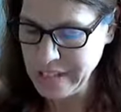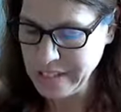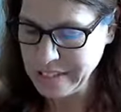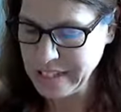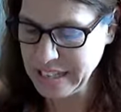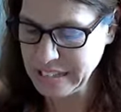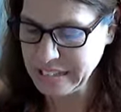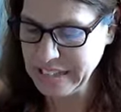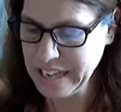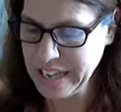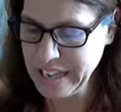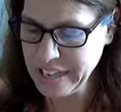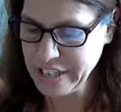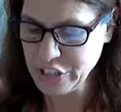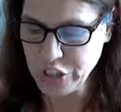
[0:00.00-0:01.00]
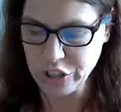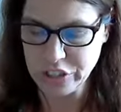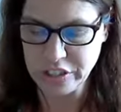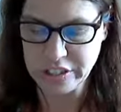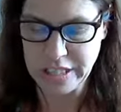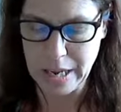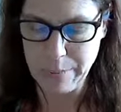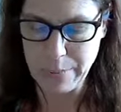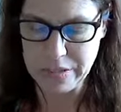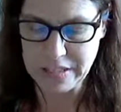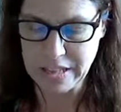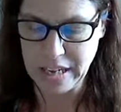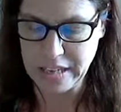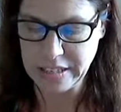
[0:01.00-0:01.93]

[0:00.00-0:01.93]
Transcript: They say he should step aside